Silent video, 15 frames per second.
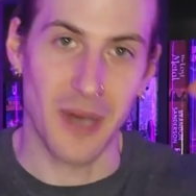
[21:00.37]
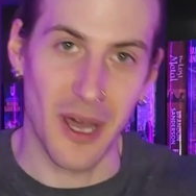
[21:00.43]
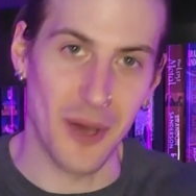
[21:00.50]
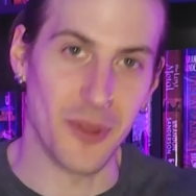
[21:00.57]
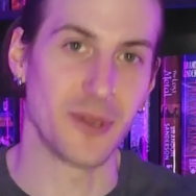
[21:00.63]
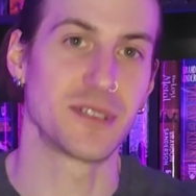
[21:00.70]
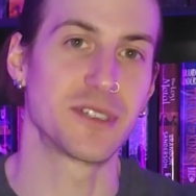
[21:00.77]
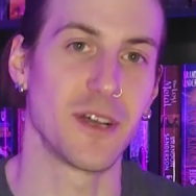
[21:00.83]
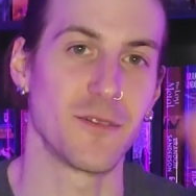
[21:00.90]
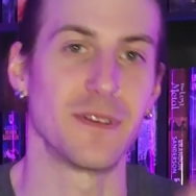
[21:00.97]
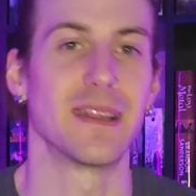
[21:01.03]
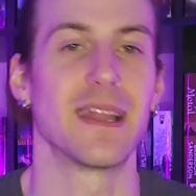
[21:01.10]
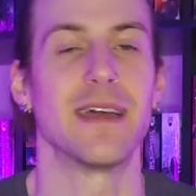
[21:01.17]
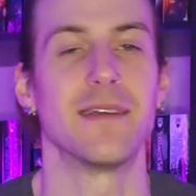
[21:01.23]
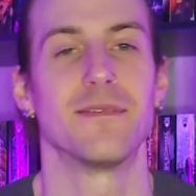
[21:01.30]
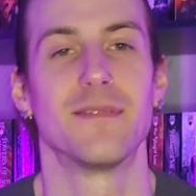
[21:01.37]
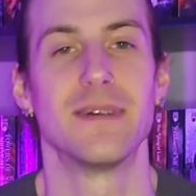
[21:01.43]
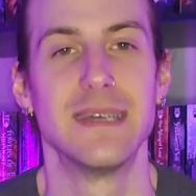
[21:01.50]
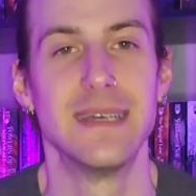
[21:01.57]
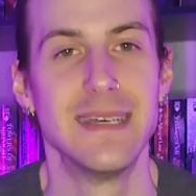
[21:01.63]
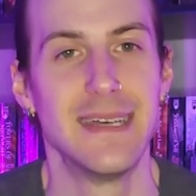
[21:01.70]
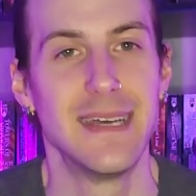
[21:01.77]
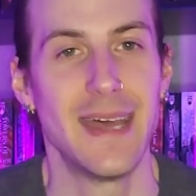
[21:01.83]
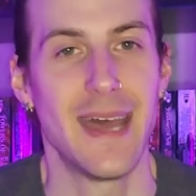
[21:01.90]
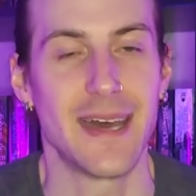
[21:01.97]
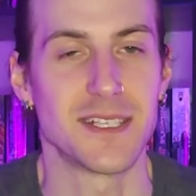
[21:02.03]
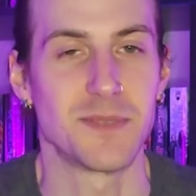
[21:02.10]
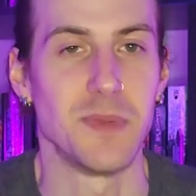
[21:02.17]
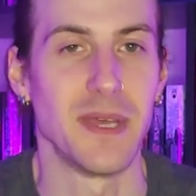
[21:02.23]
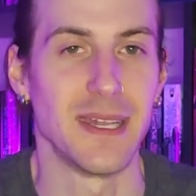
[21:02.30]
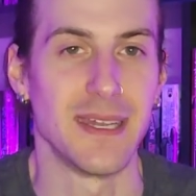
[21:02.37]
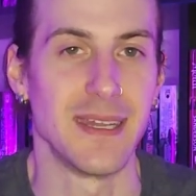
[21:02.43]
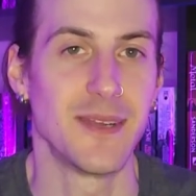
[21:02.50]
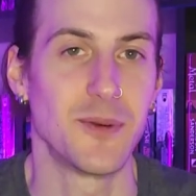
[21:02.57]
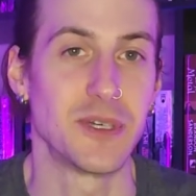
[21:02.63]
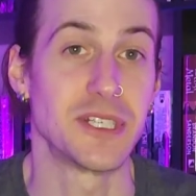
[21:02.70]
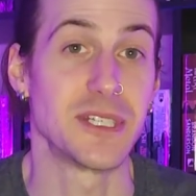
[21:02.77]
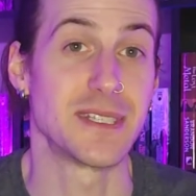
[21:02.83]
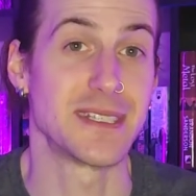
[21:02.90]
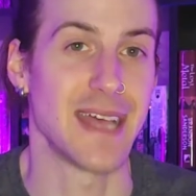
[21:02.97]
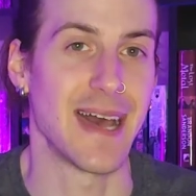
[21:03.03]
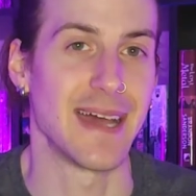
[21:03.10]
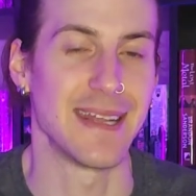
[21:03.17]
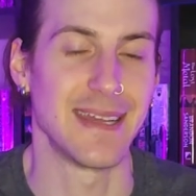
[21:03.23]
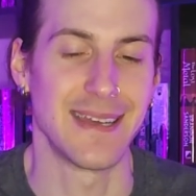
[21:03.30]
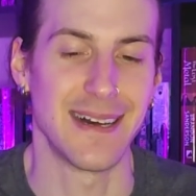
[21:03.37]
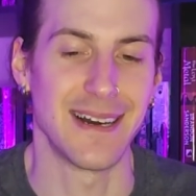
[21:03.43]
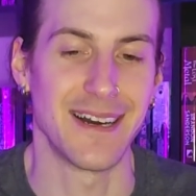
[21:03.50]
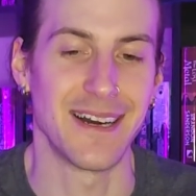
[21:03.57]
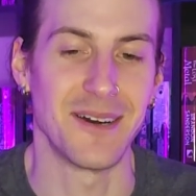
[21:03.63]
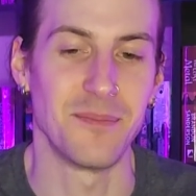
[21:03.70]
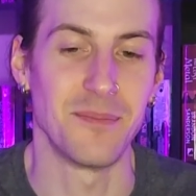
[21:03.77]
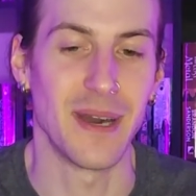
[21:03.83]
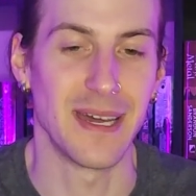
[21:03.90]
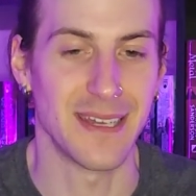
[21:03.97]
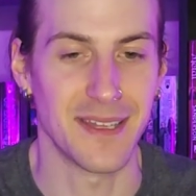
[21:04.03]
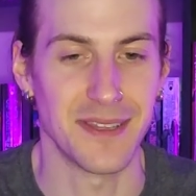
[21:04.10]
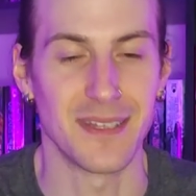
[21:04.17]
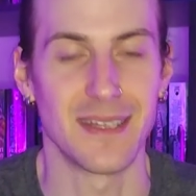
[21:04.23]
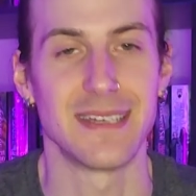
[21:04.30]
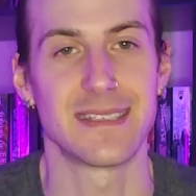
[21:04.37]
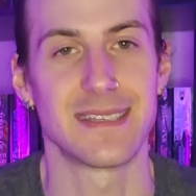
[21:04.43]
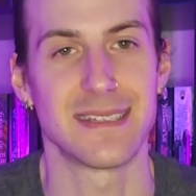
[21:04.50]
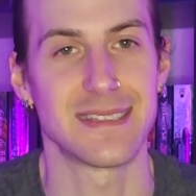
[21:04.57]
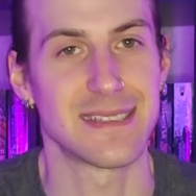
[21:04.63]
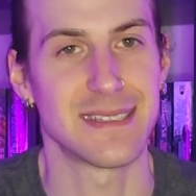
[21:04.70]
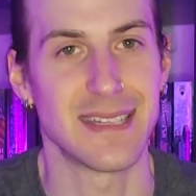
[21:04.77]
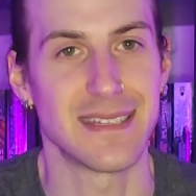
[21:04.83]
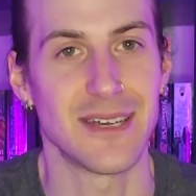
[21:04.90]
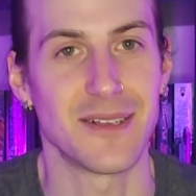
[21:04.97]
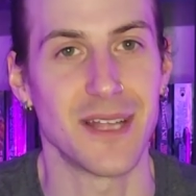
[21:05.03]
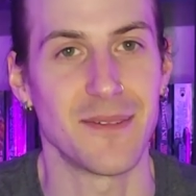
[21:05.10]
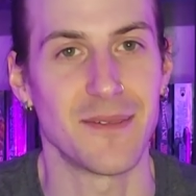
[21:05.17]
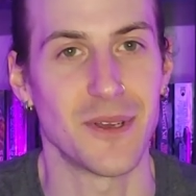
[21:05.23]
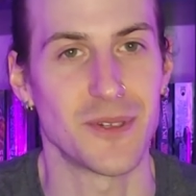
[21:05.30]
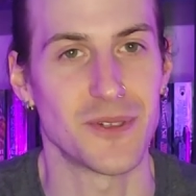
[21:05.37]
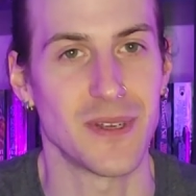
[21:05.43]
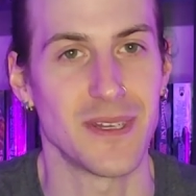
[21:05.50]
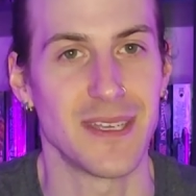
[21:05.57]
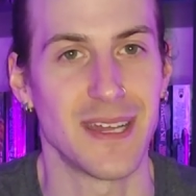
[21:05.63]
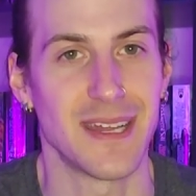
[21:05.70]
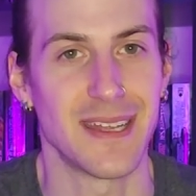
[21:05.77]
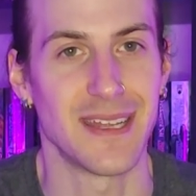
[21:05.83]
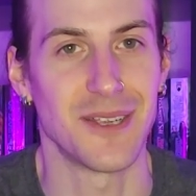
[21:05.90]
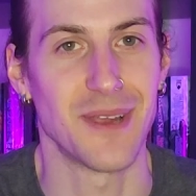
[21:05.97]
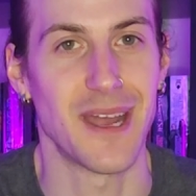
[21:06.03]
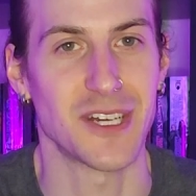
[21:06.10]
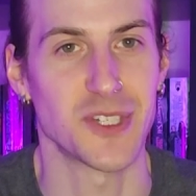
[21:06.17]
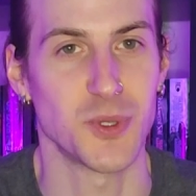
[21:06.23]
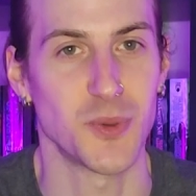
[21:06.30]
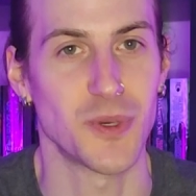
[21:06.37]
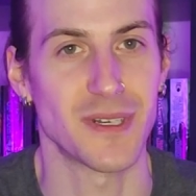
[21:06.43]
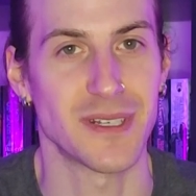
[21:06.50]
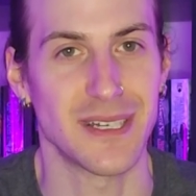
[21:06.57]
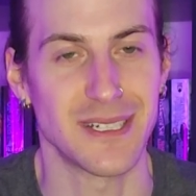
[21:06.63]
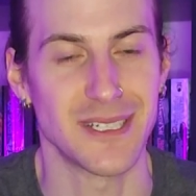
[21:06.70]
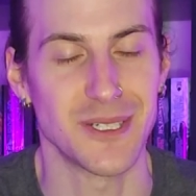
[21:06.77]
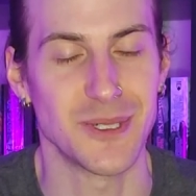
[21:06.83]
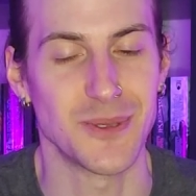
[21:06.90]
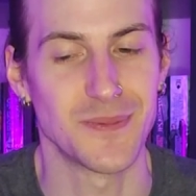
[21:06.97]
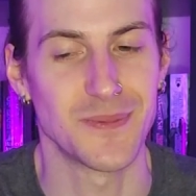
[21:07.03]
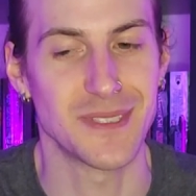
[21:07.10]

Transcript: other stuff in life has been, which is sad. But nonetheless, that's how life goes, right? You got to get your actual work done too.